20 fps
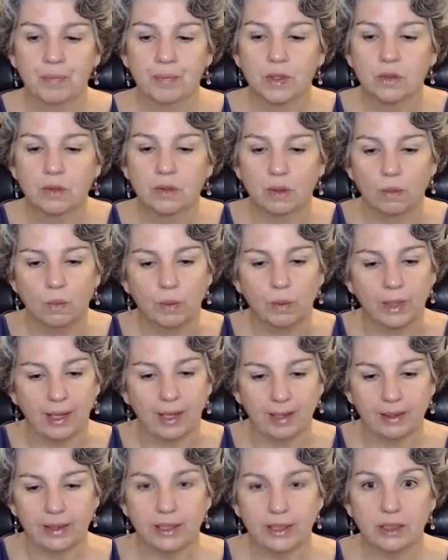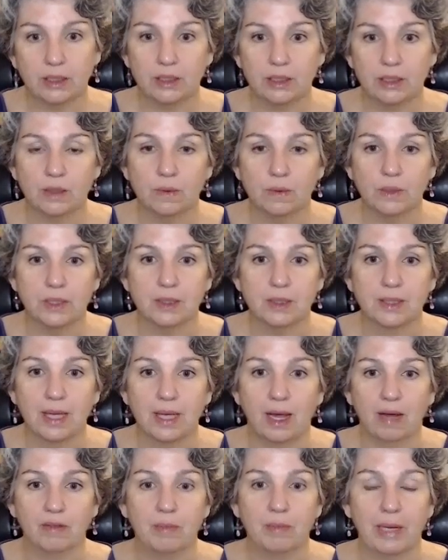So what I like to do is
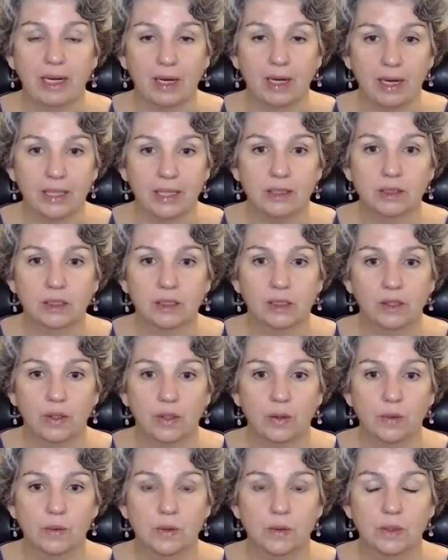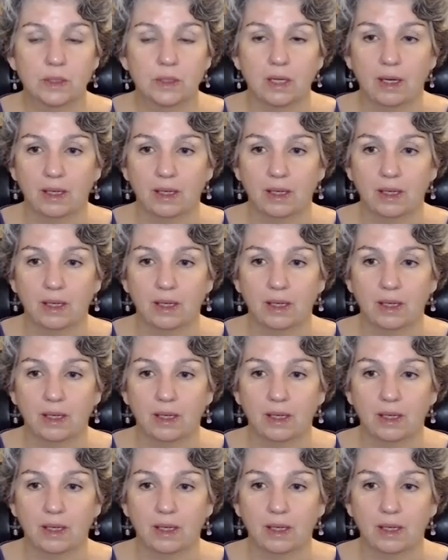have my eyes closed.